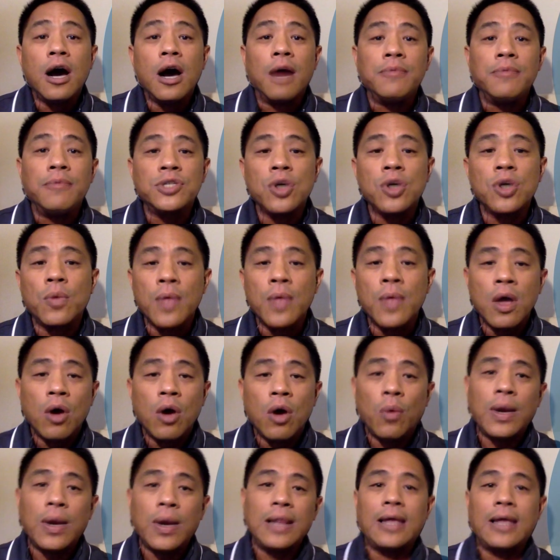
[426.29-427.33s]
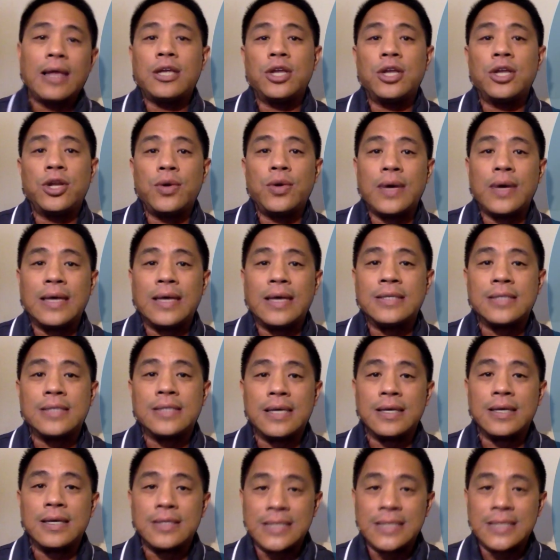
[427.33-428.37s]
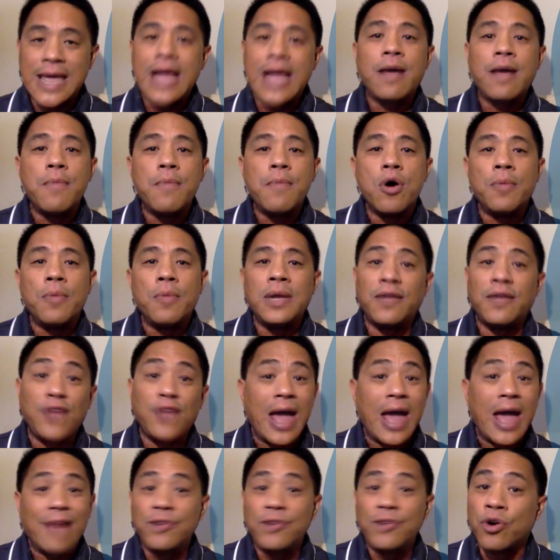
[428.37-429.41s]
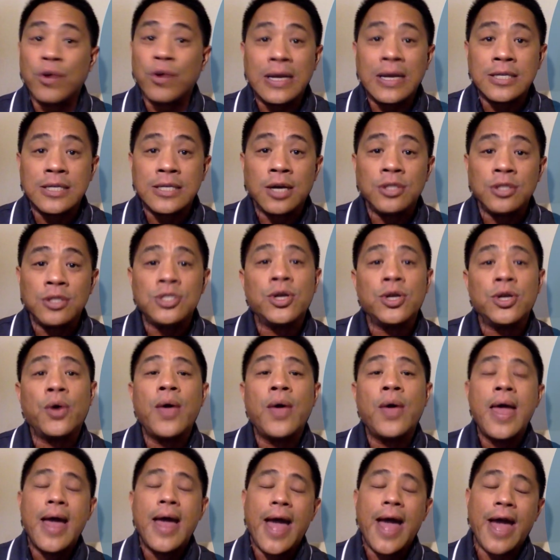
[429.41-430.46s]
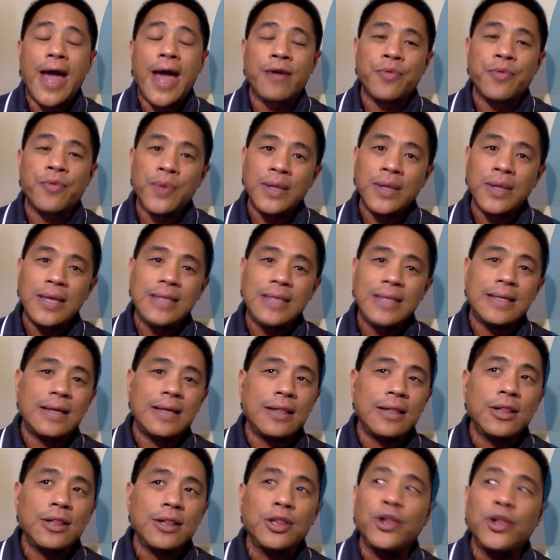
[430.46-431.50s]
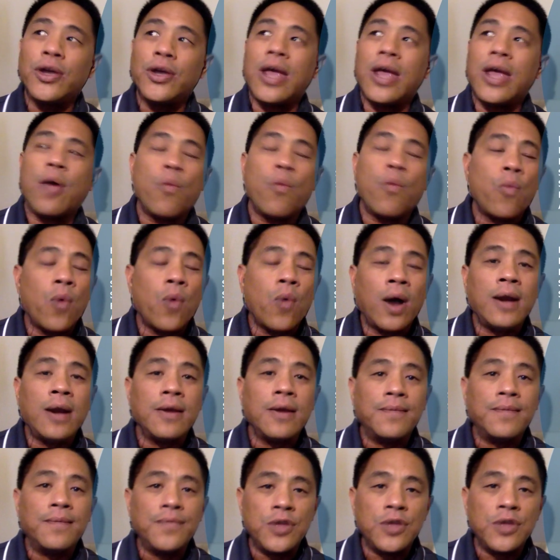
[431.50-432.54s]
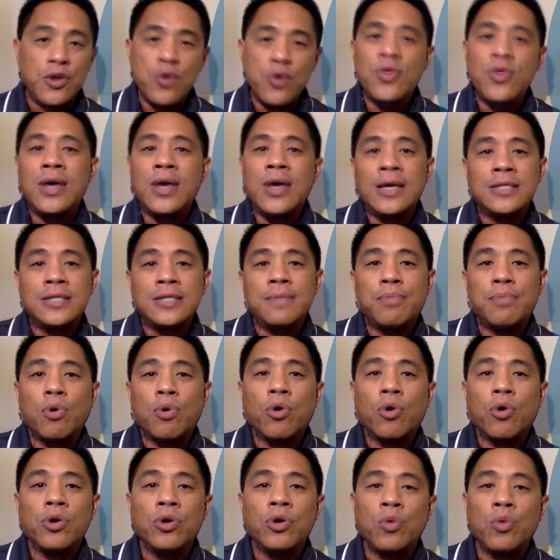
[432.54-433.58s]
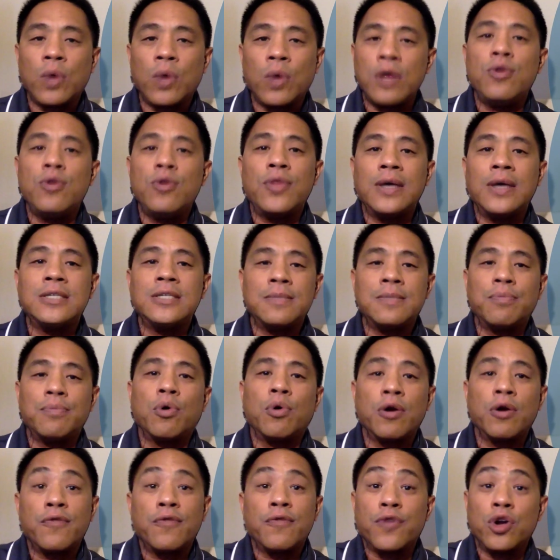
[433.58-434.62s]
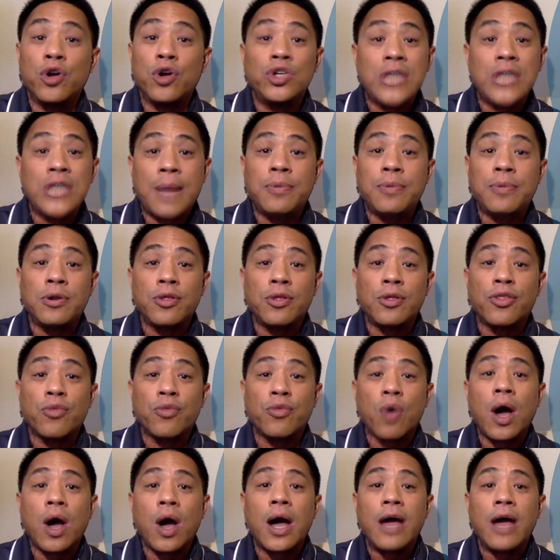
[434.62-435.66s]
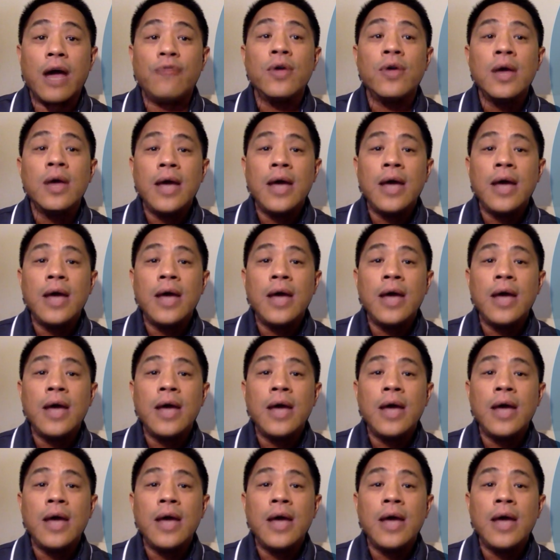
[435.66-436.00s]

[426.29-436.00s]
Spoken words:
So what I'd like you to do is take a moment, if you haven't already done so, and really look at what you think is important, what you think is important for your chapter to thrive,